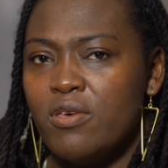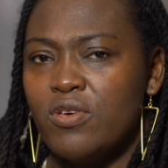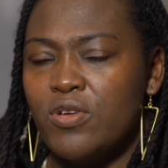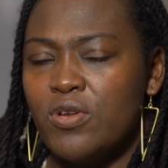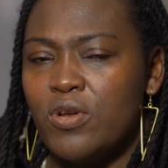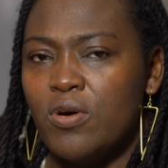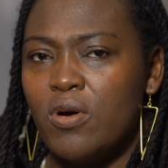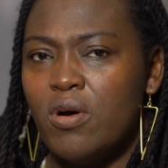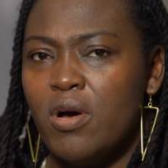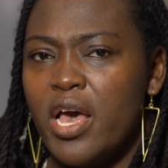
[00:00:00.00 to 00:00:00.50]
you
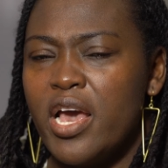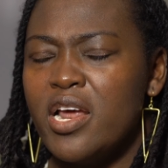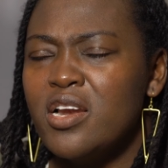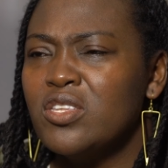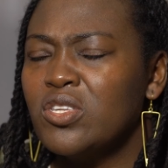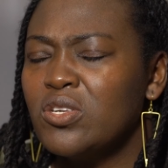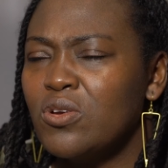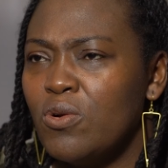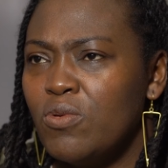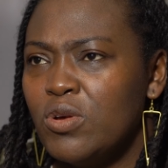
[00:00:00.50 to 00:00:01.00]
know, and
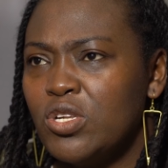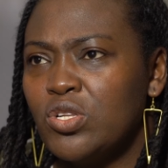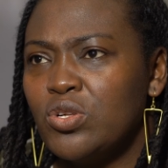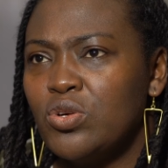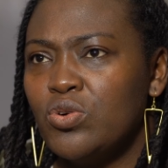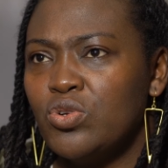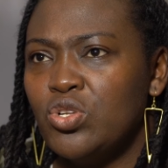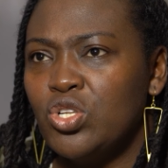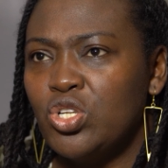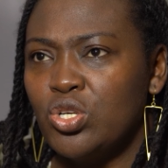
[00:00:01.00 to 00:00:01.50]
it's always
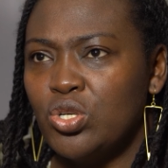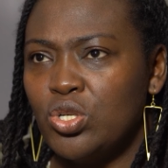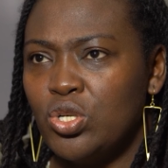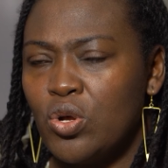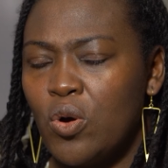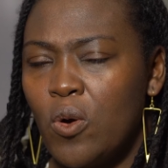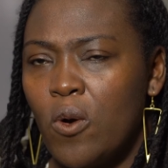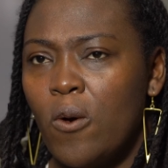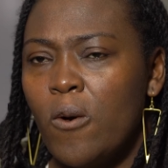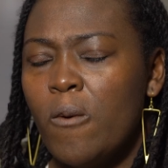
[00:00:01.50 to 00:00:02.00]
good to
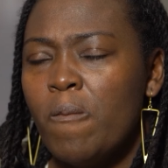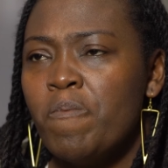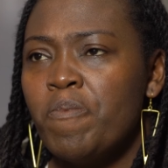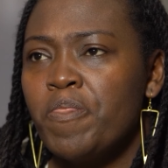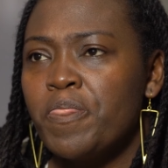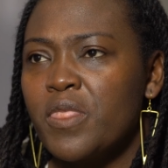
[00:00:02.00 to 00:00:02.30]
know